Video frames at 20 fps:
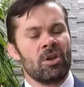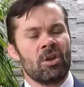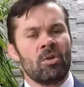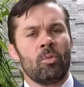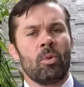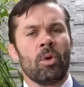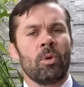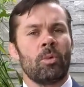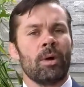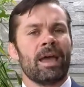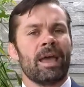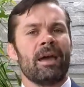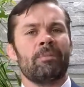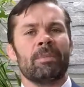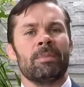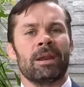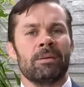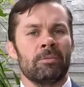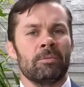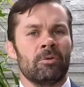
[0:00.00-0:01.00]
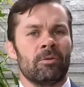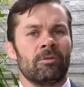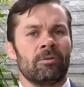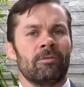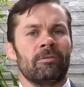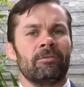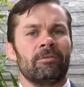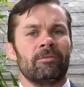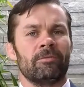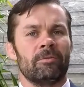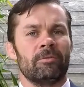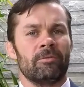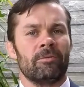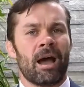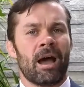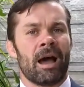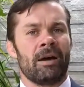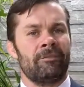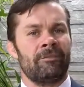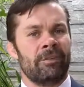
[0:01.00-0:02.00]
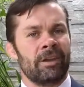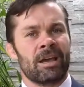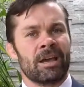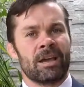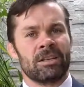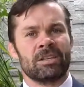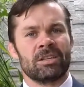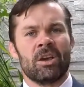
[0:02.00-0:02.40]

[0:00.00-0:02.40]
where we have many more videos,